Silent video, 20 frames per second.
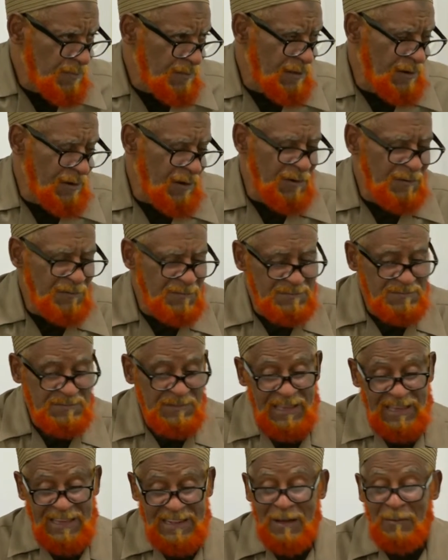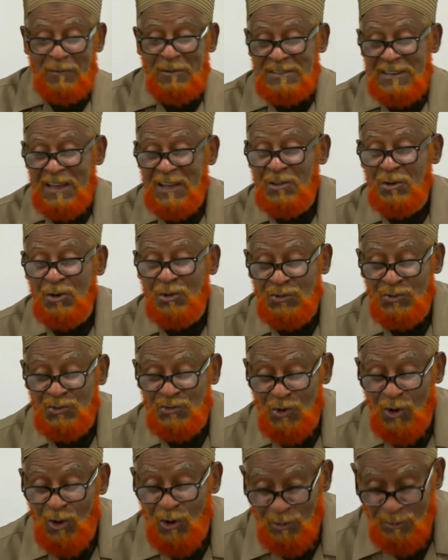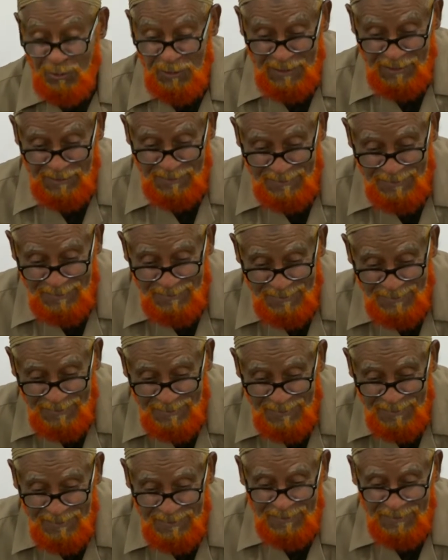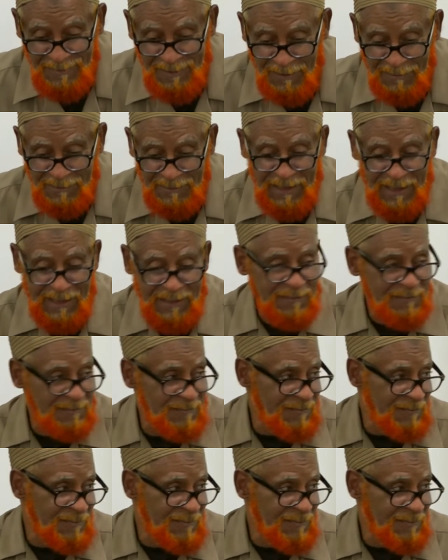You know? And I'm going to tell you a story. Okay?